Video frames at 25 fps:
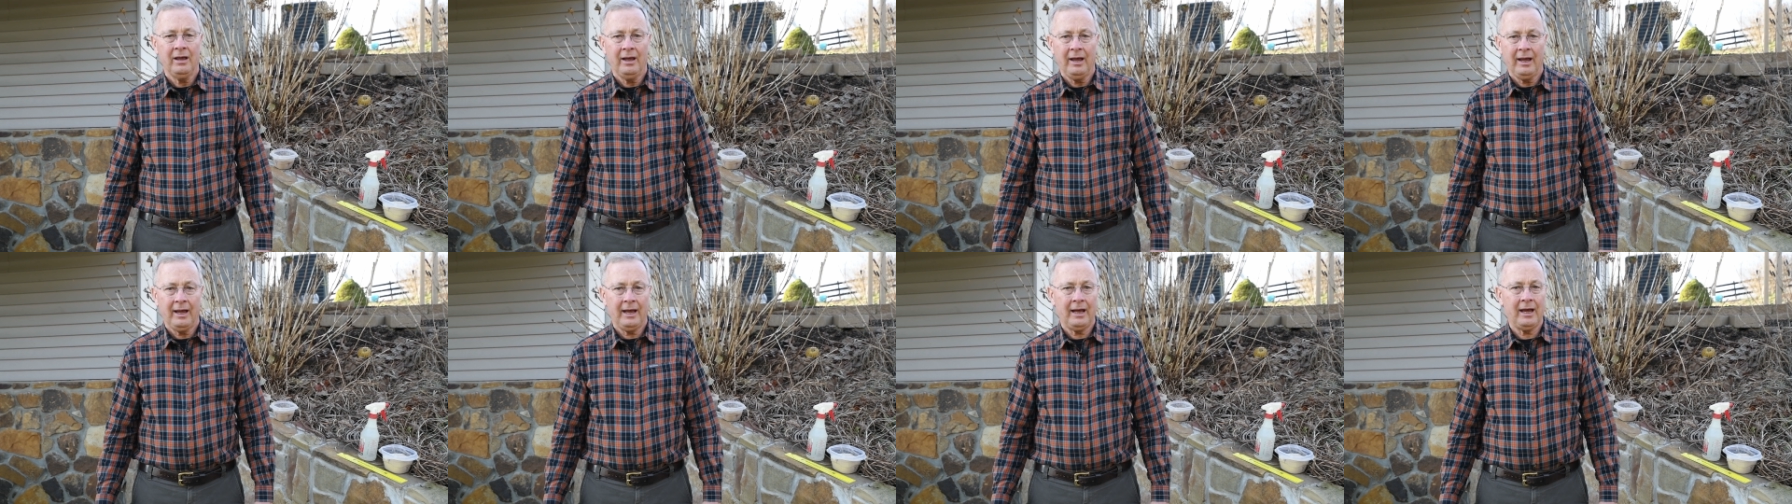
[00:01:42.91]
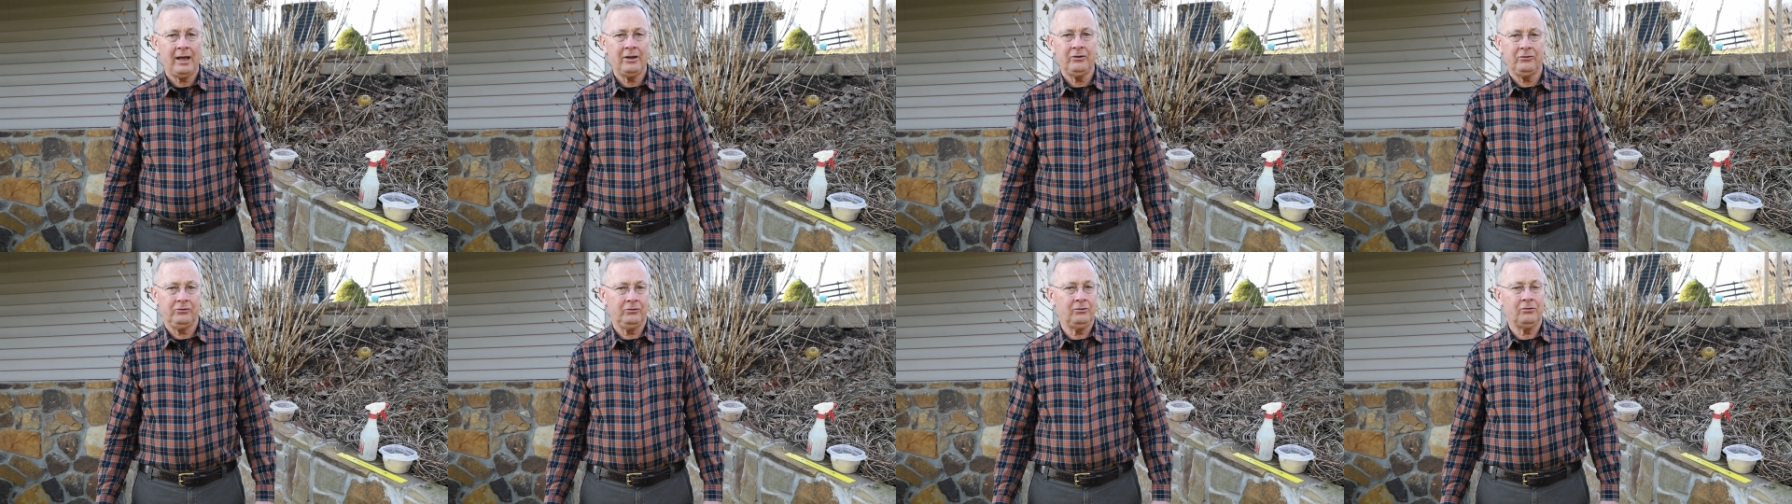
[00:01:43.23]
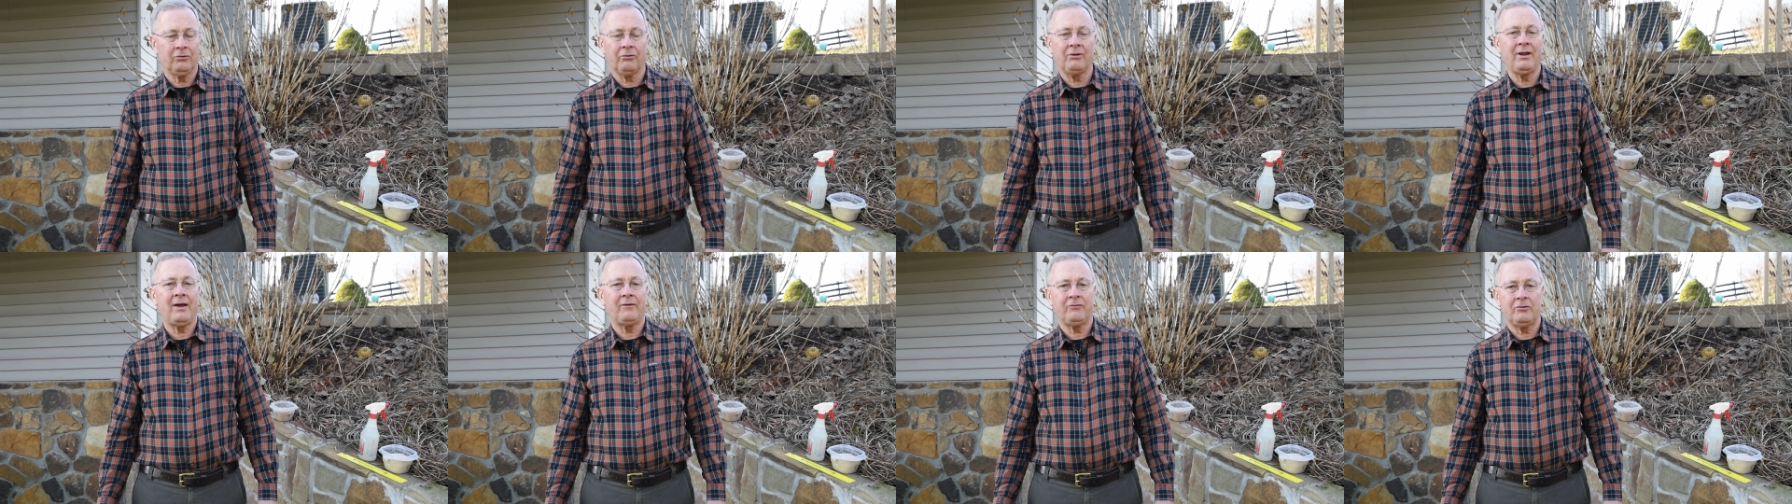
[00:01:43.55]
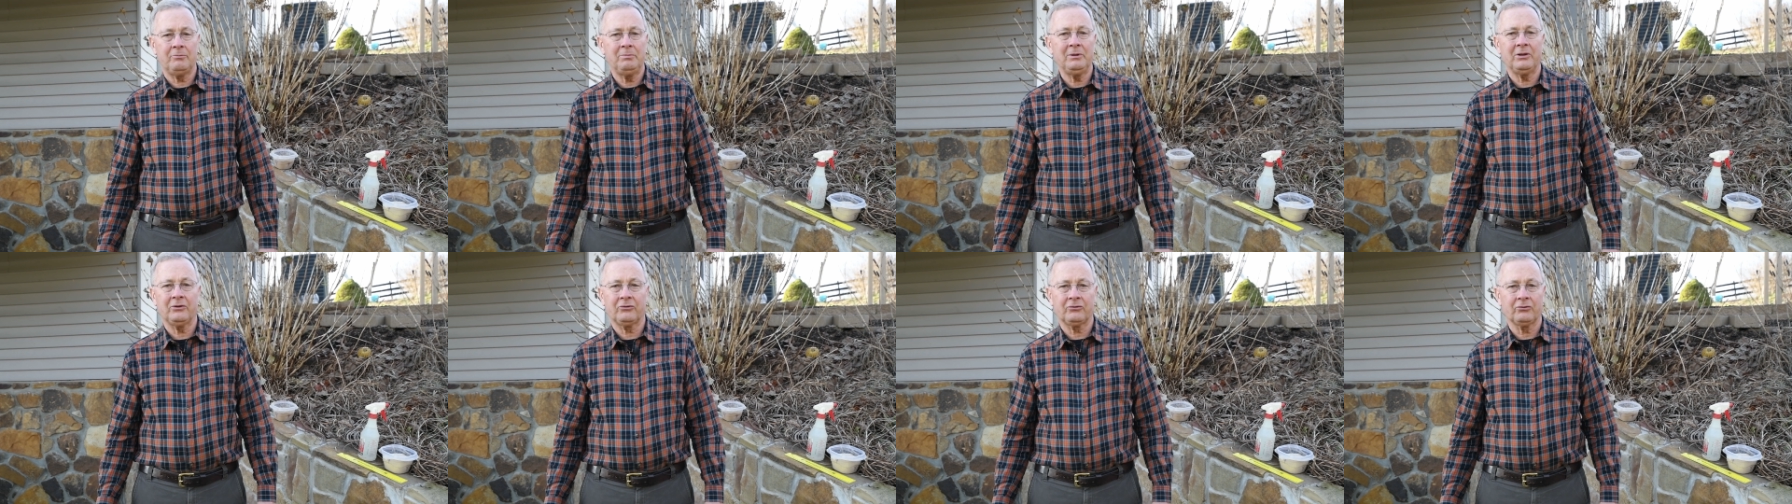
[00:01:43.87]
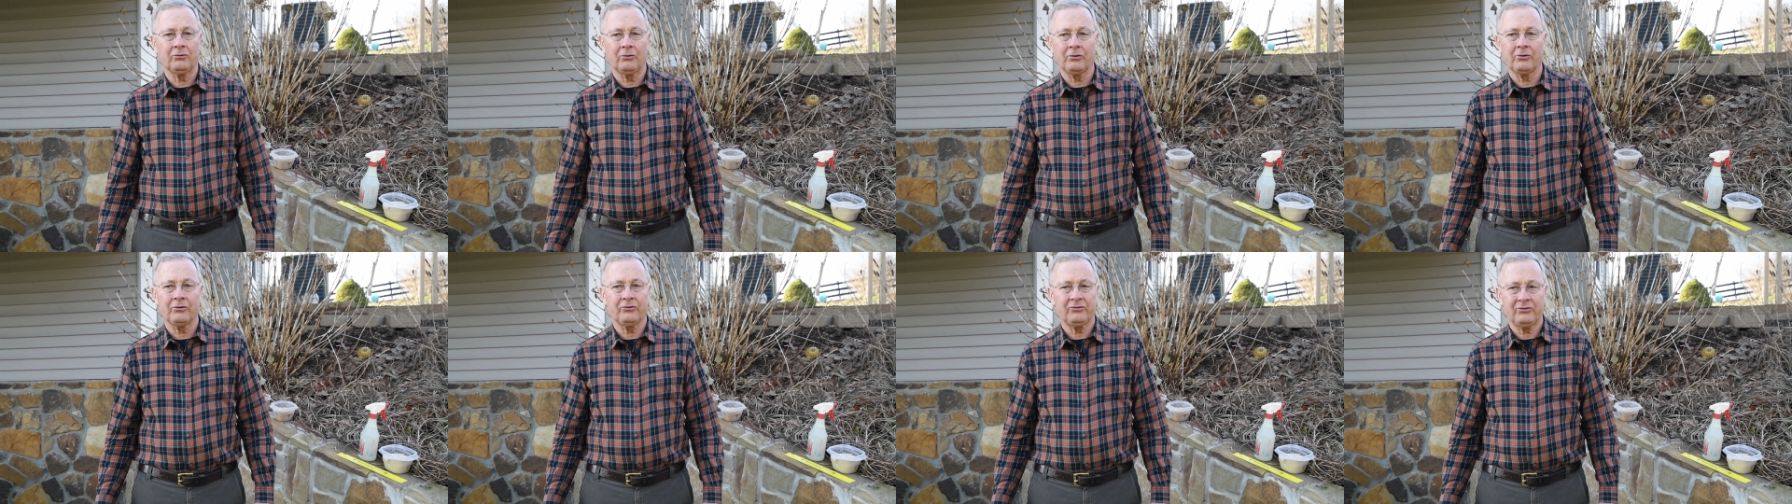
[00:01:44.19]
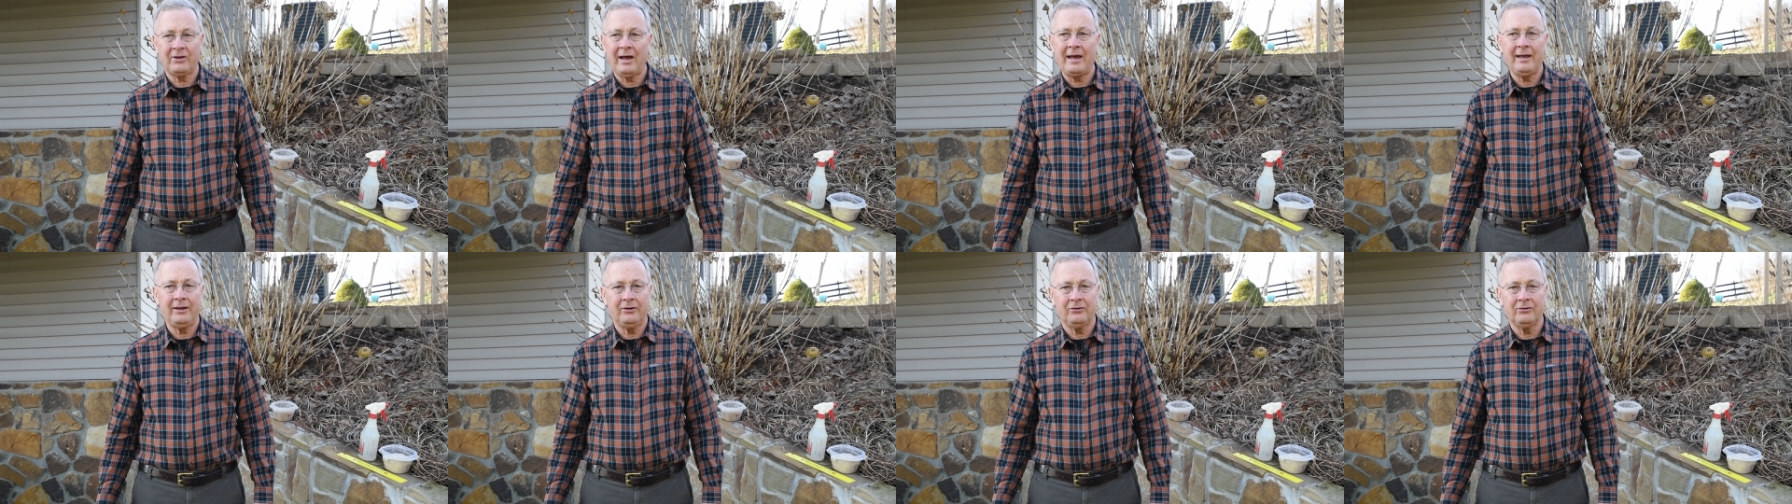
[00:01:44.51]
and you don't have to be a soil
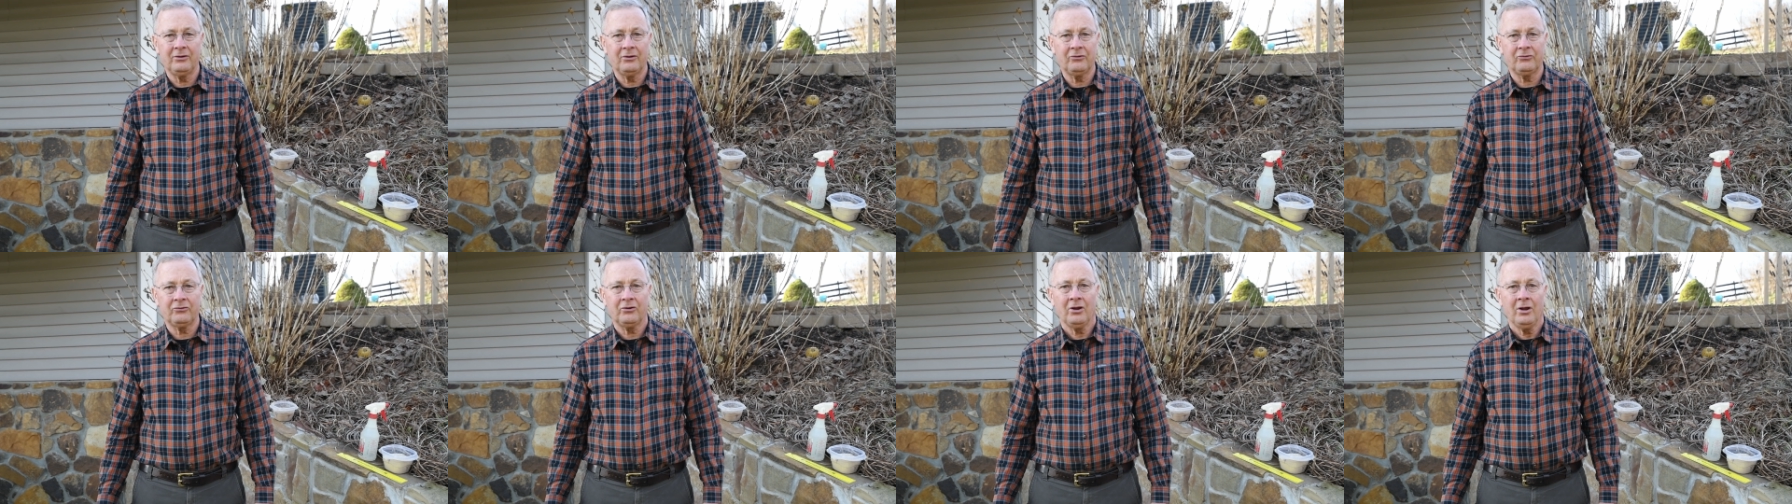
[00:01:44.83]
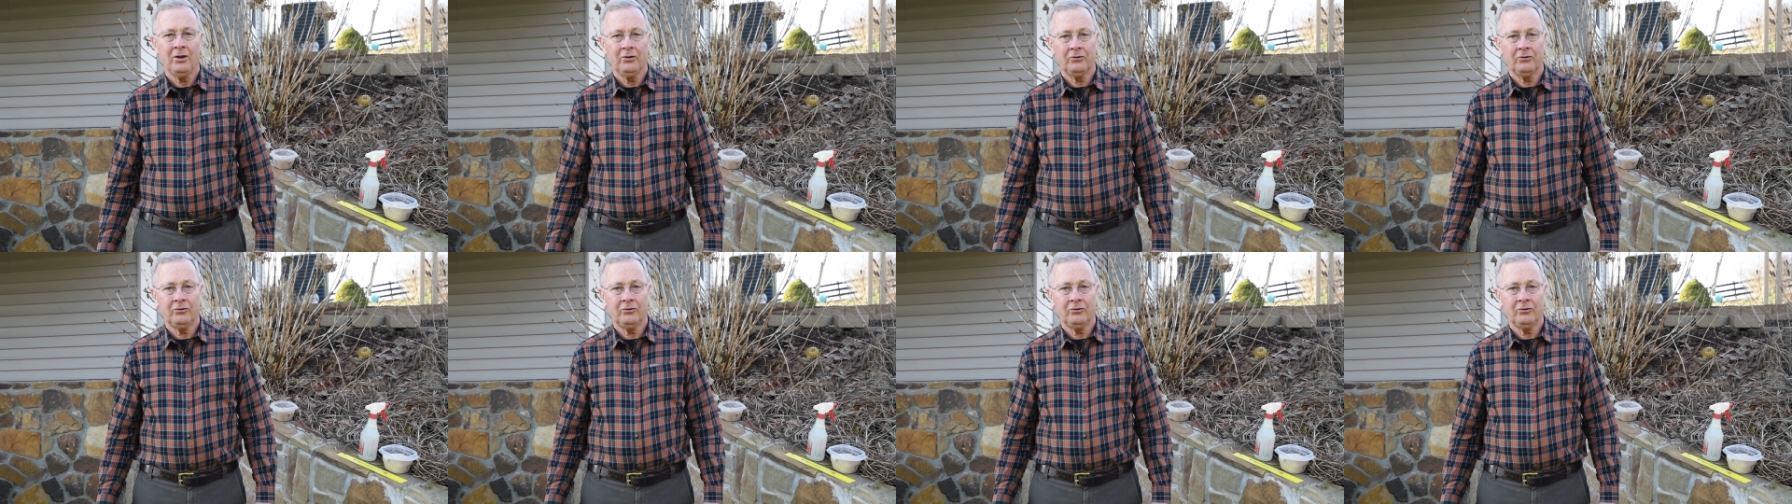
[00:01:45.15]
scientist